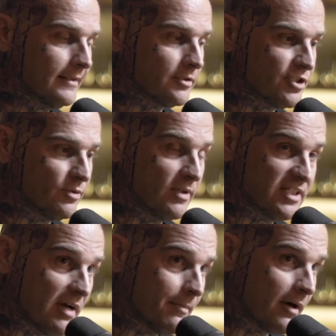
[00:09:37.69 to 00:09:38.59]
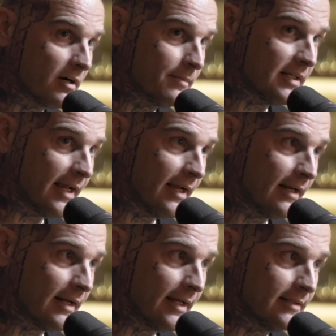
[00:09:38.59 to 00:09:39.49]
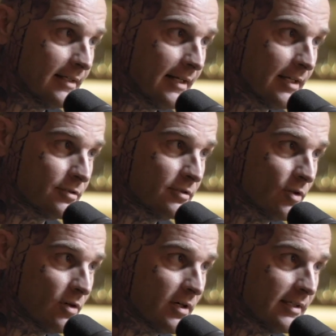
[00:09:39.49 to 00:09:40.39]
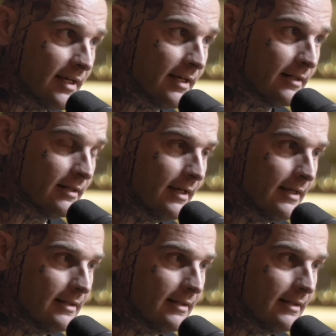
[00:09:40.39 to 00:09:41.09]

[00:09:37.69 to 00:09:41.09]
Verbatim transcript: So she went to my apartment, and I didn't answer the door. And that